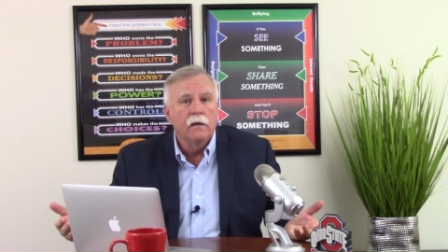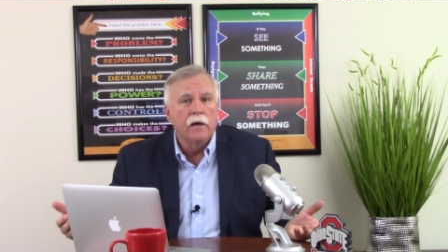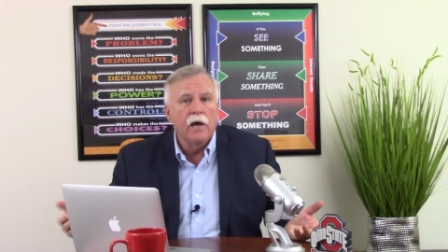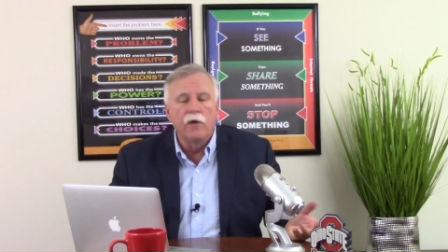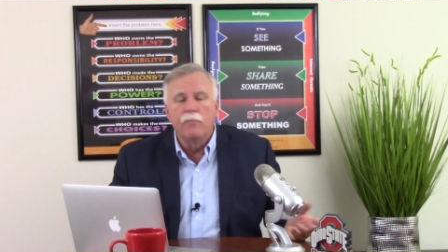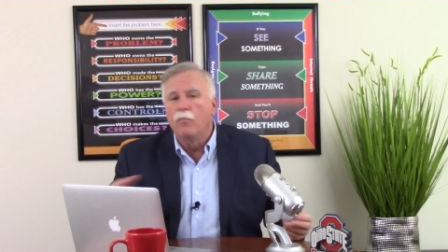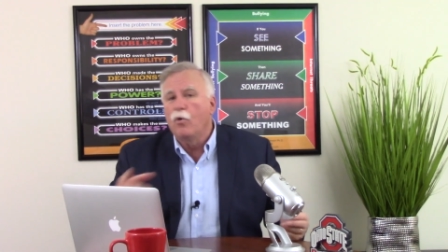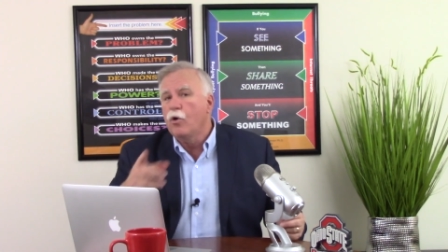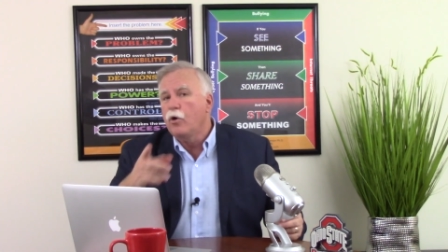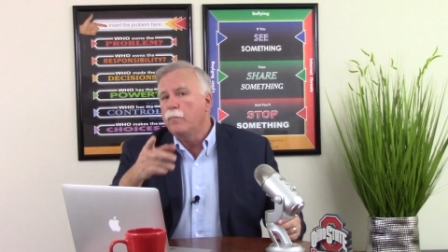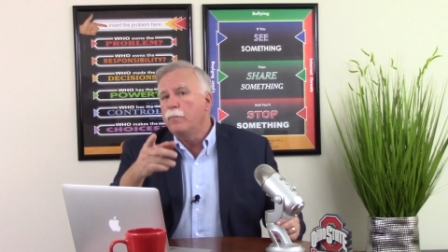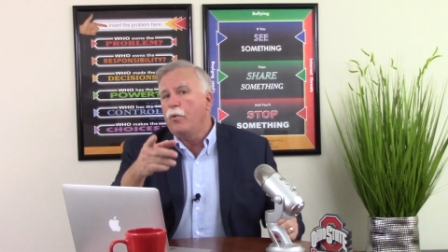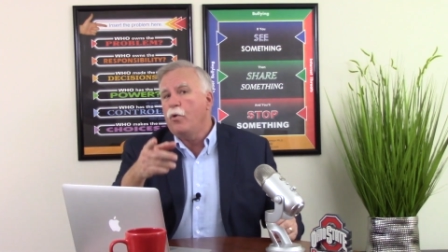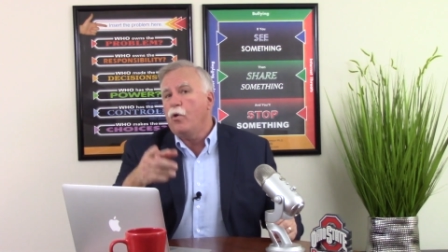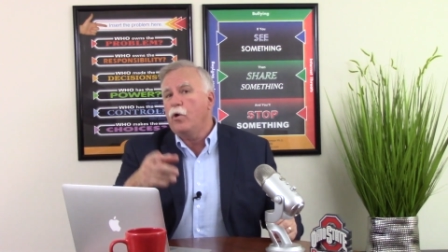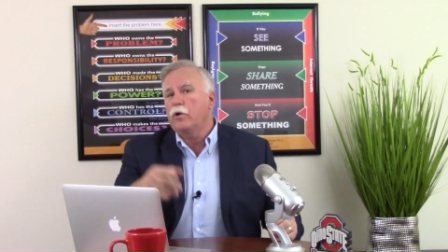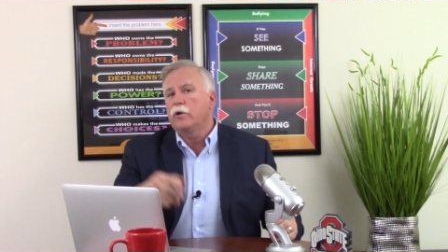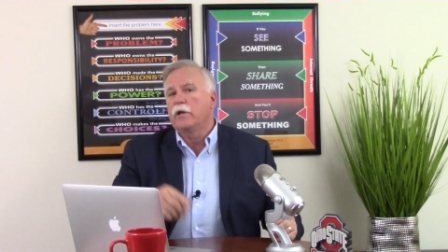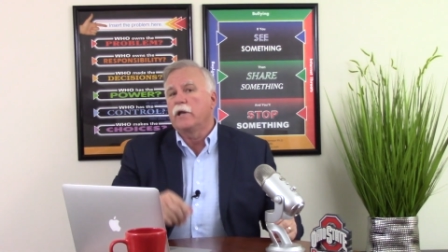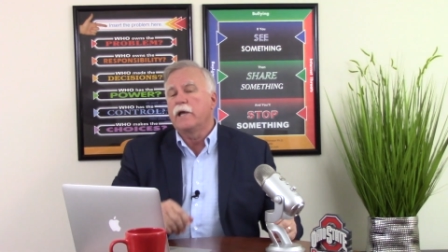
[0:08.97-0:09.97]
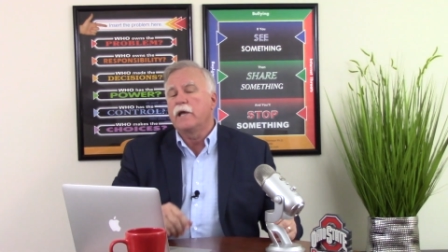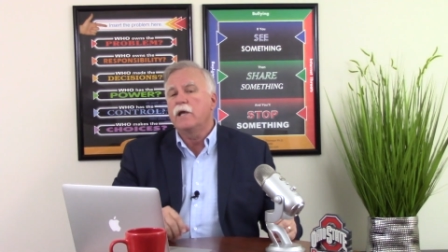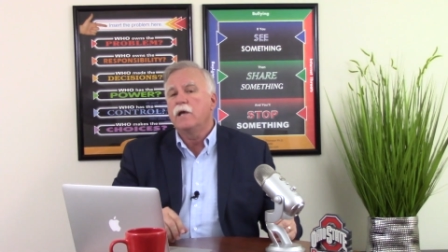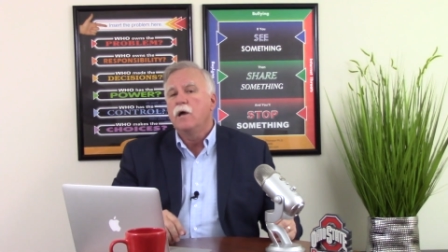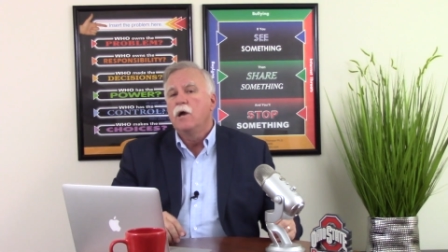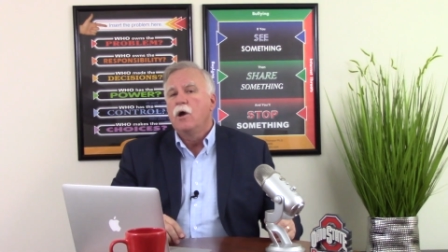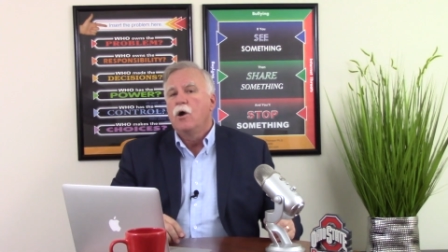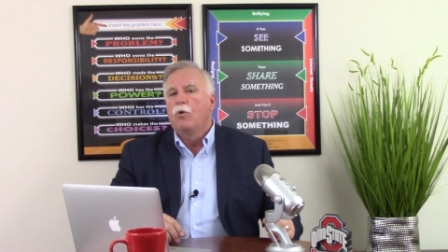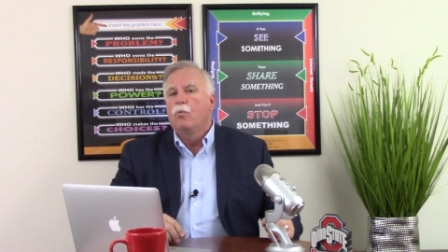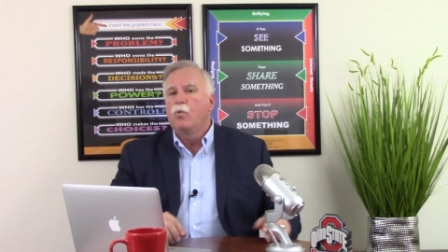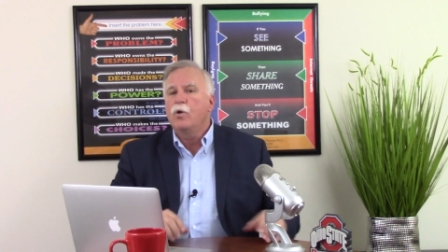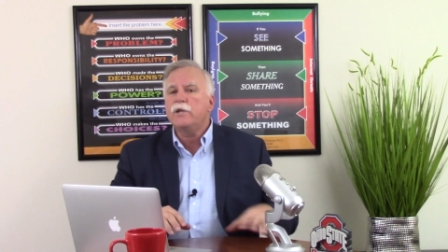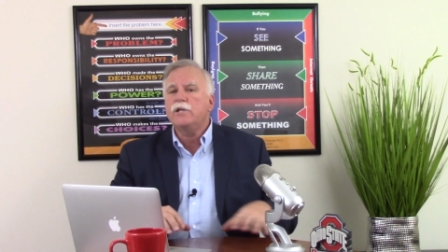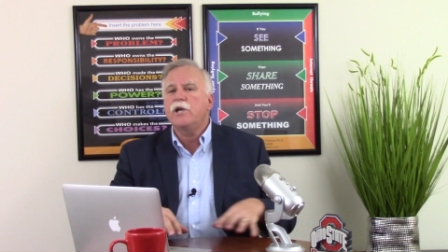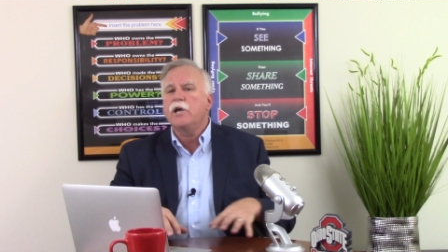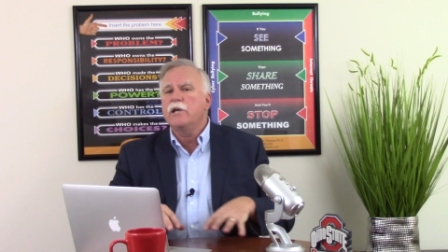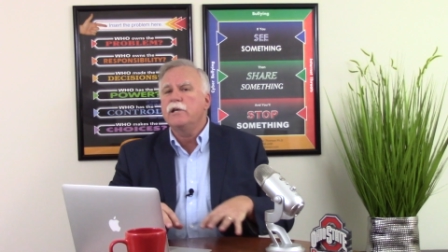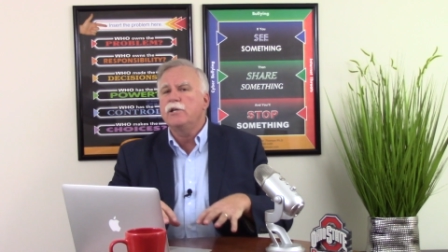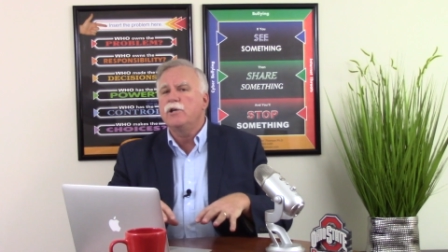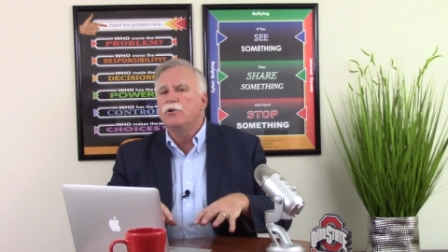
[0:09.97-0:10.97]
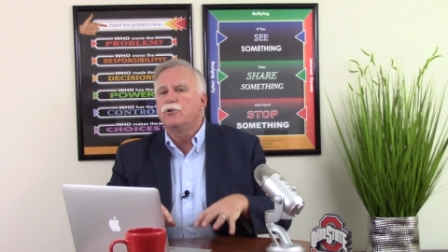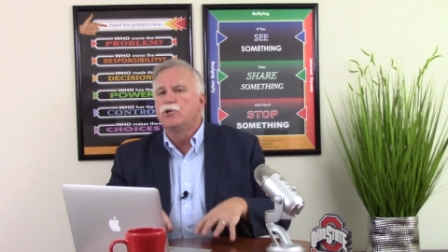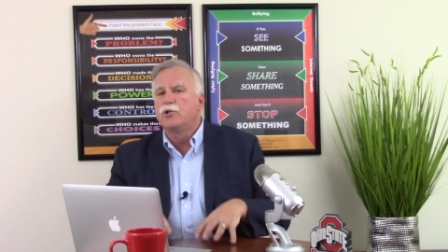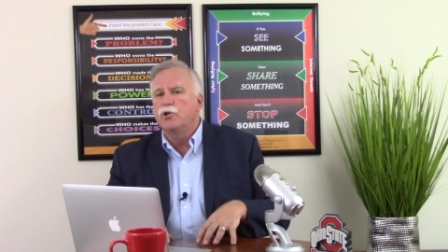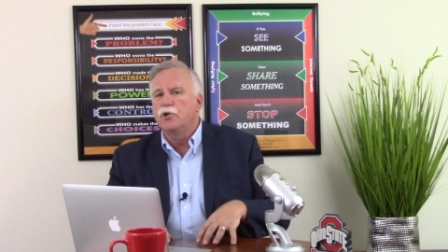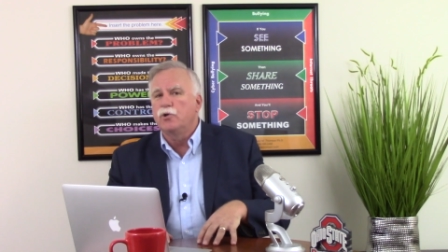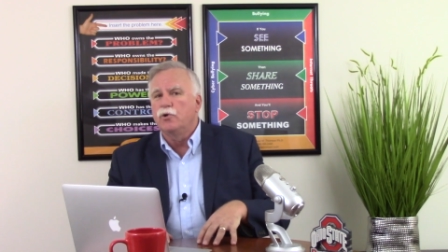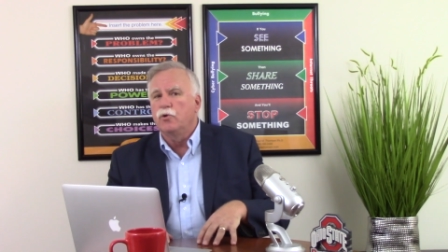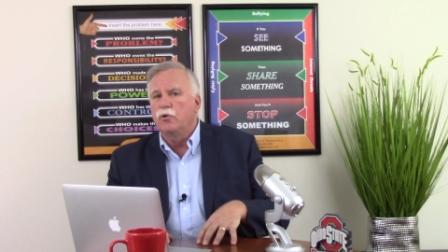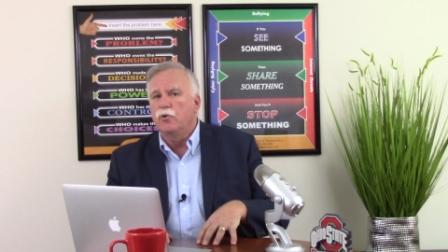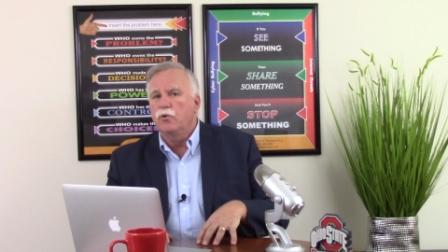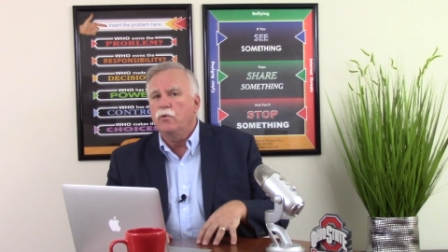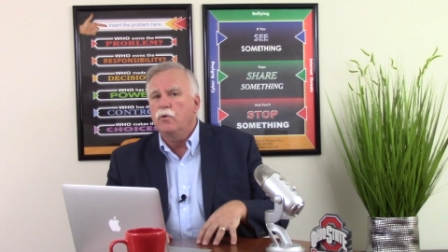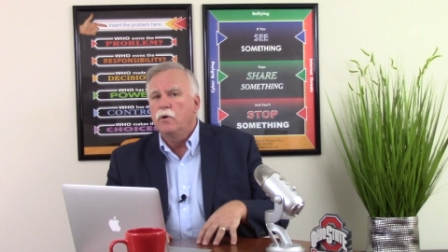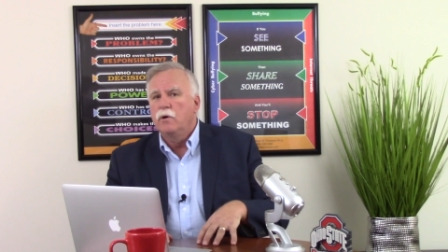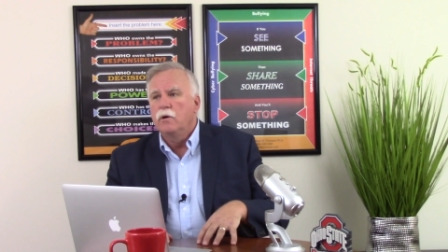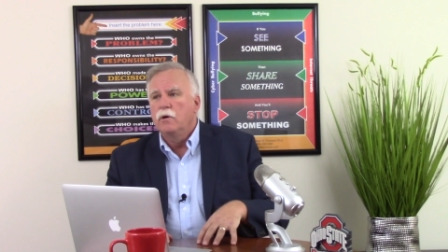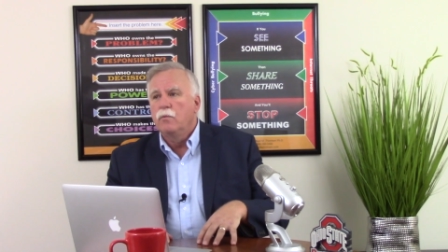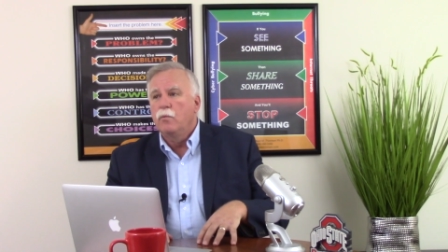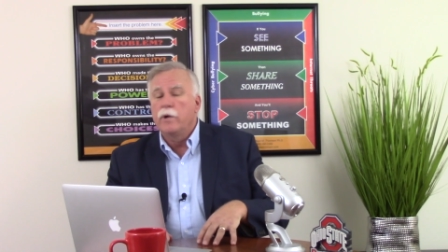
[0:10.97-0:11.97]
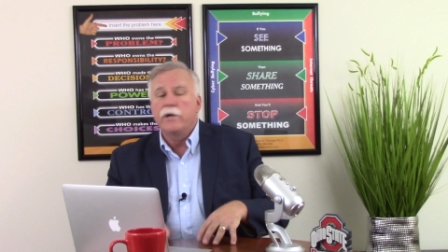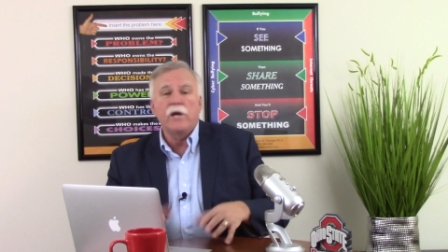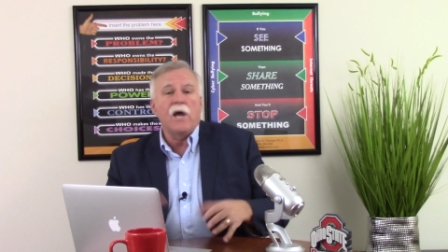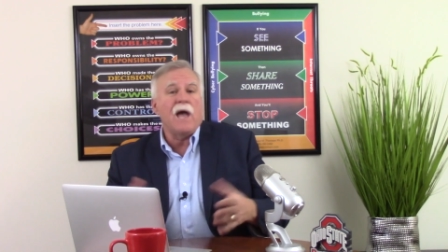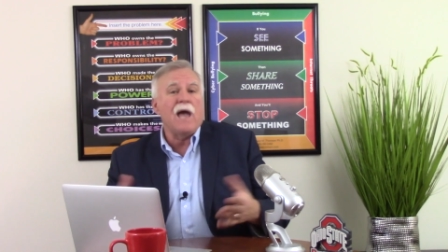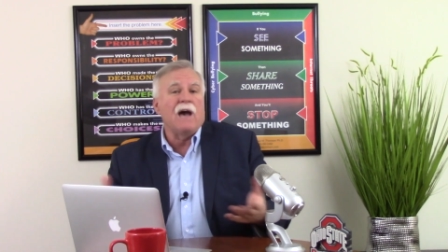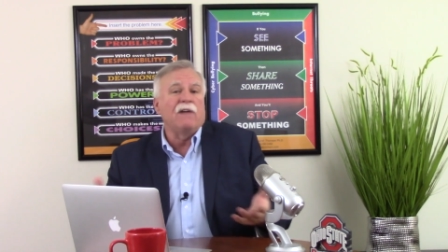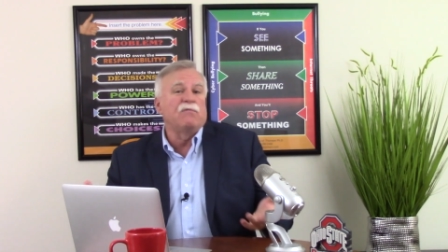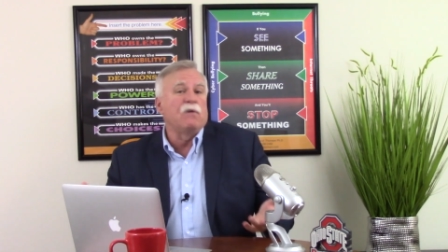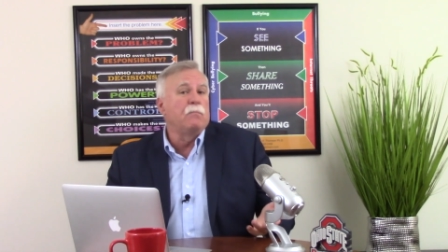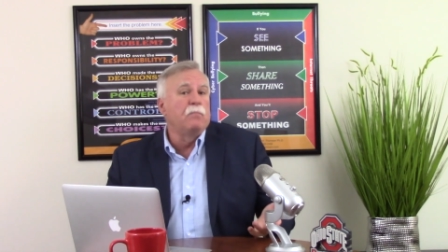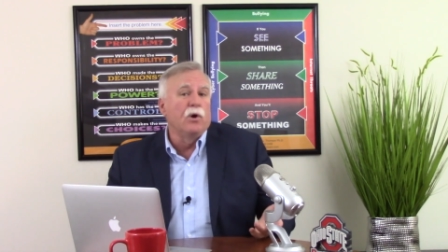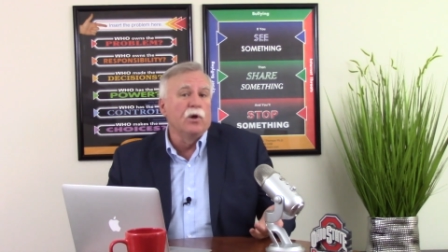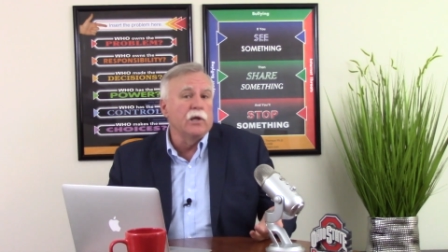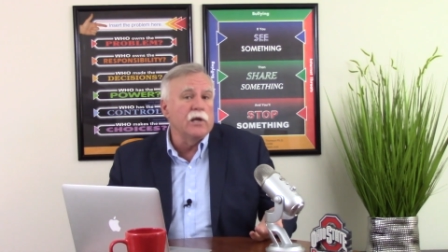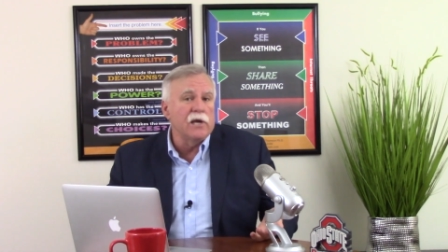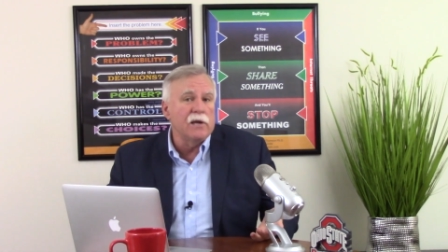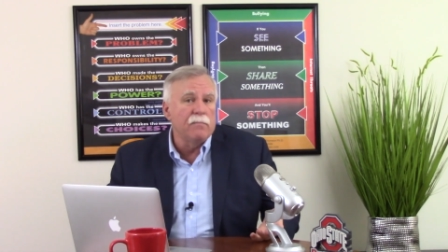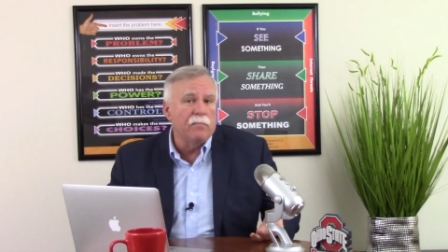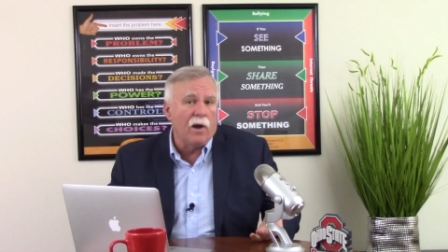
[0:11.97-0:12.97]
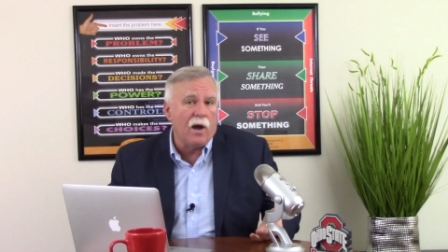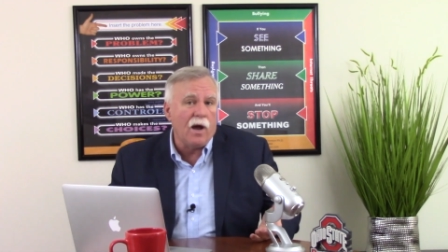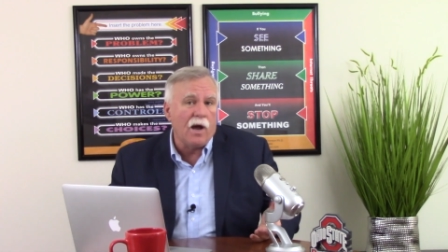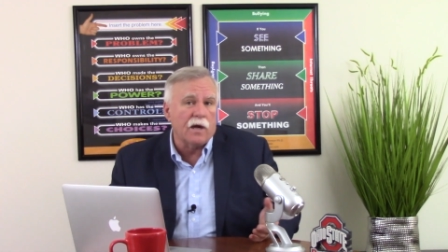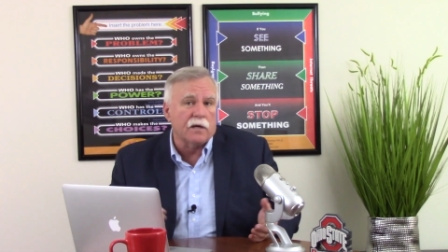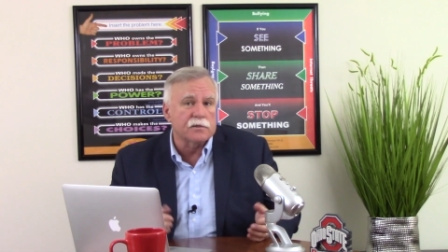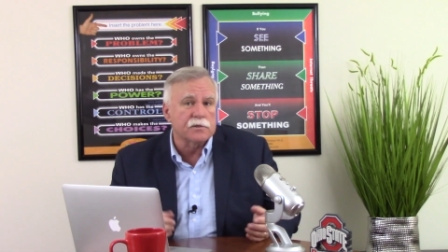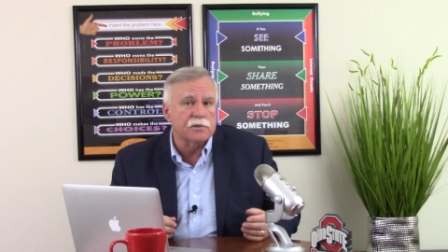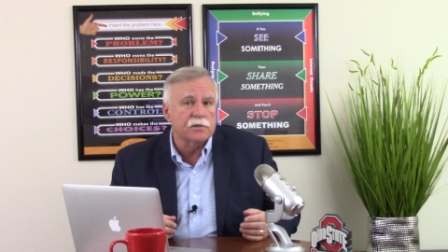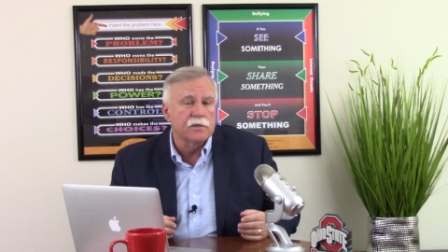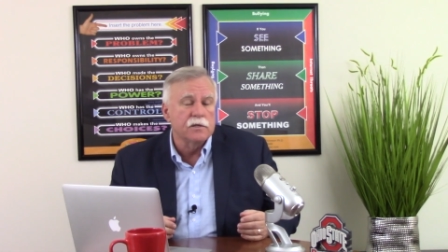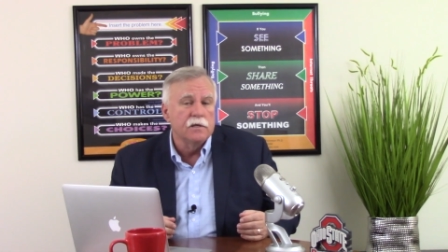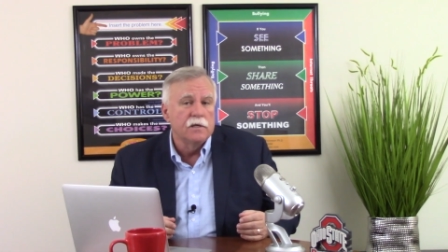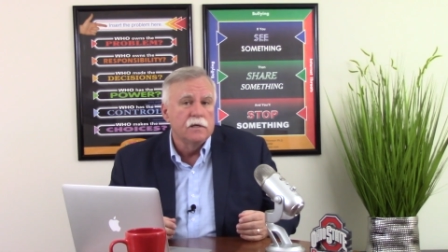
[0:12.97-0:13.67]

And more importantly, what can you do when you have a bullying boss?